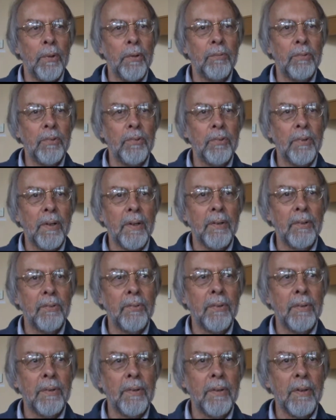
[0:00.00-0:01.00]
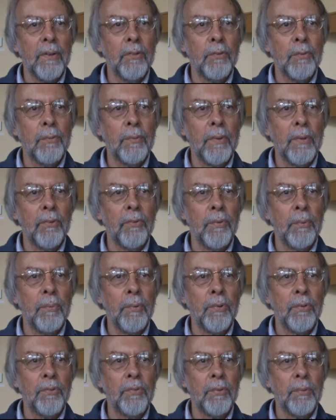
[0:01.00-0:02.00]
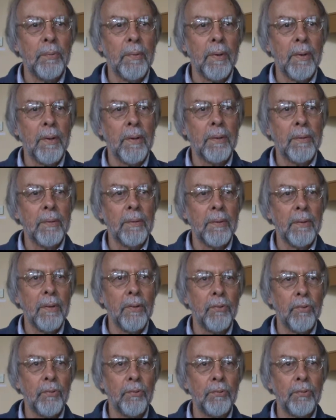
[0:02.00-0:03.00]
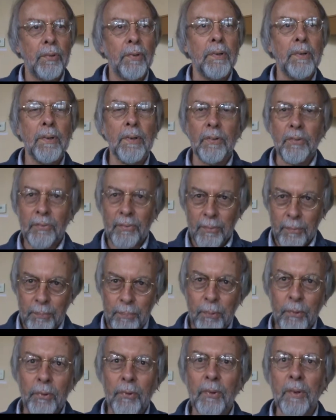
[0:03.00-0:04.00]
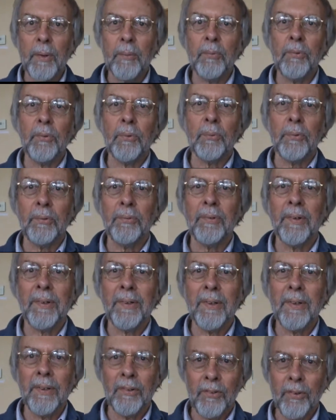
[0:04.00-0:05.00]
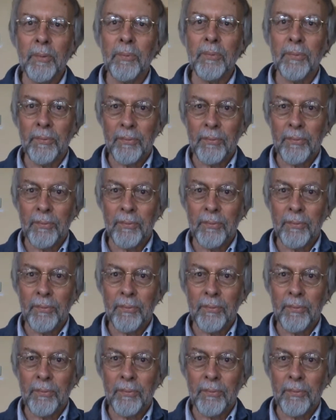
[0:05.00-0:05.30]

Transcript: Waldorf education is the strongest programs that we run in terms